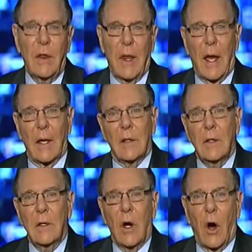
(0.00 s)
that
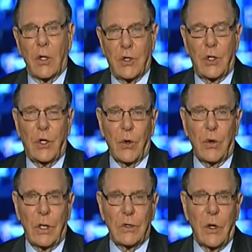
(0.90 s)
our
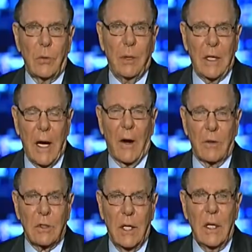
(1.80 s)
security is going to be
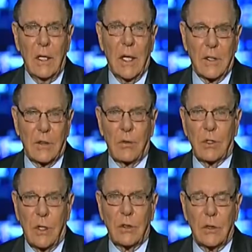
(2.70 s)
guaranteed as a
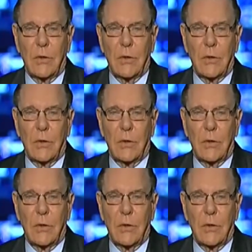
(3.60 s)
result